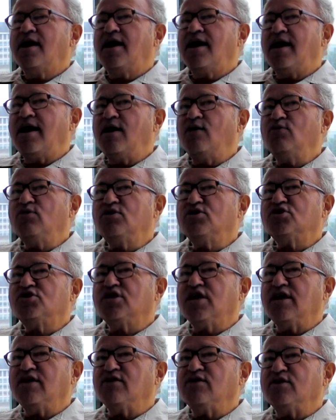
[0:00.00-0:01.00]
I would
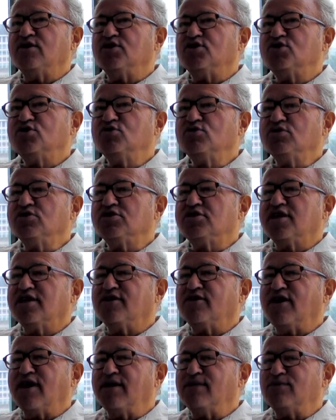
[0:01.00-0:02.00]
say that as soon as they
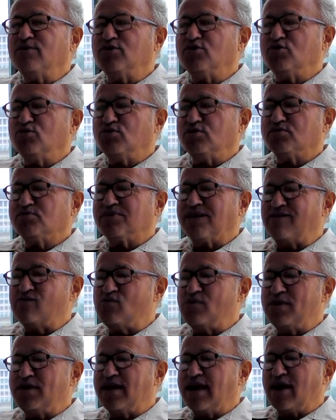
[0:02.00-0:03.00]
are able to is
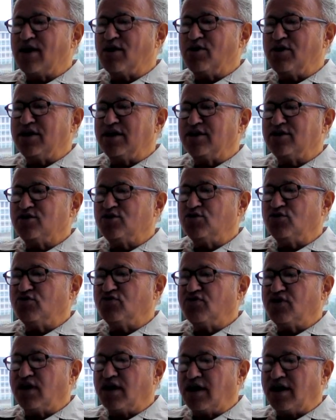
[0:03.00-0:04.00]
probably carrying it too
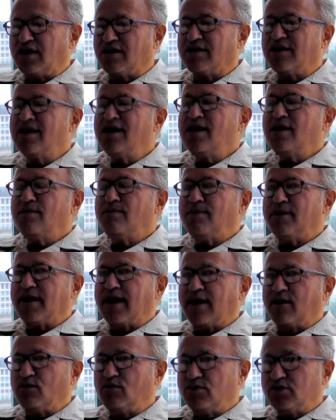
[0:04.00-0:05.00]
far. But
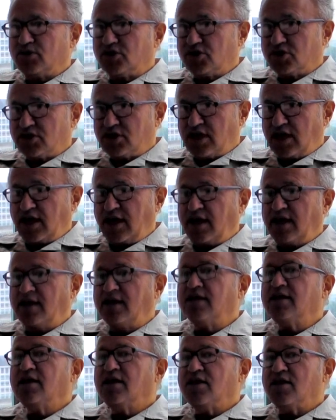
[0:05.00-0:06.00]
I would
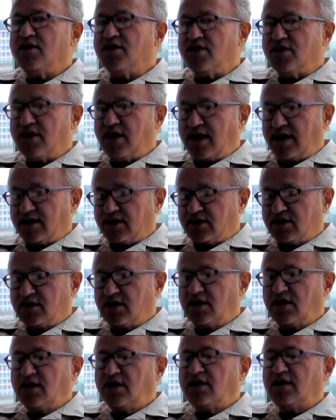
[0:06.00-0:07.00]
say that
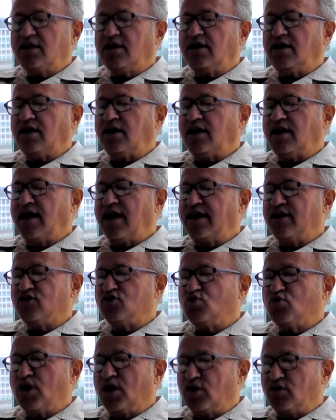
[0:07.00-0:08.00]
a
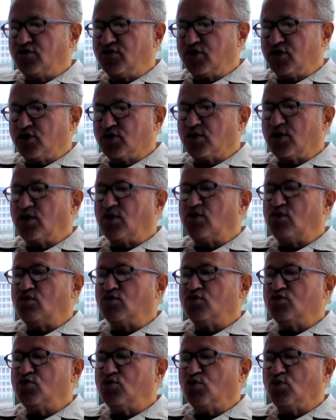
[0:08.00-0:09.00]

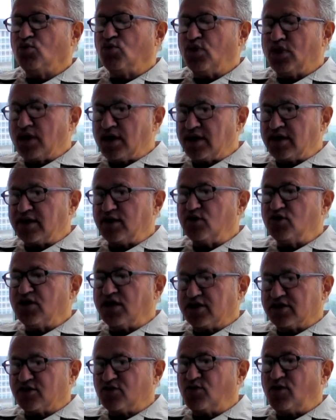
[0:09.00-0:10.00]
12-year-old who really
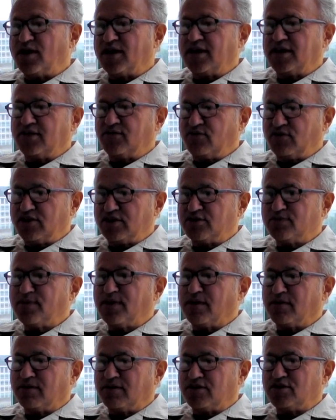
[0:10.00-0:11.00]
doesn't want to live with his
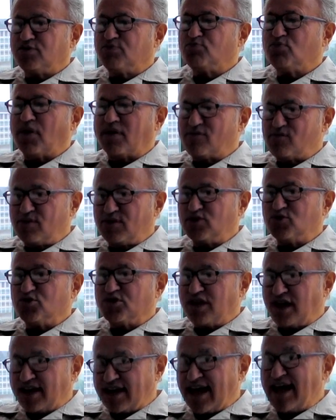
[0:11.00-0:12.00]
parents probably
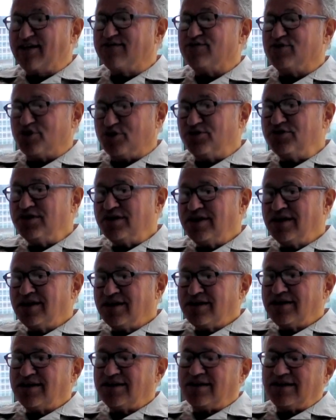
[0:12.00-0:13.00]
should not have
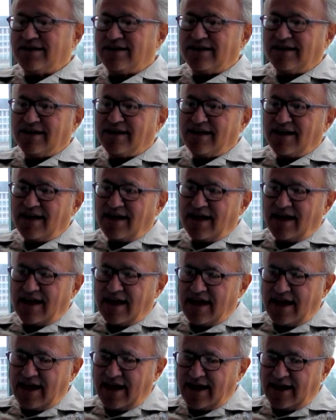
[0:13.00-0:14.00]
to.
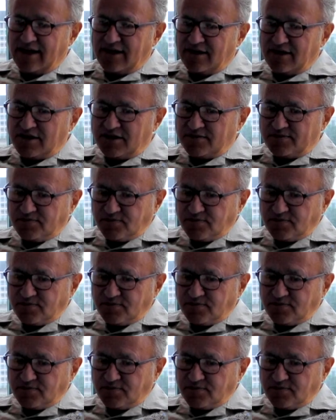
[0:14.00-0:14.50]
And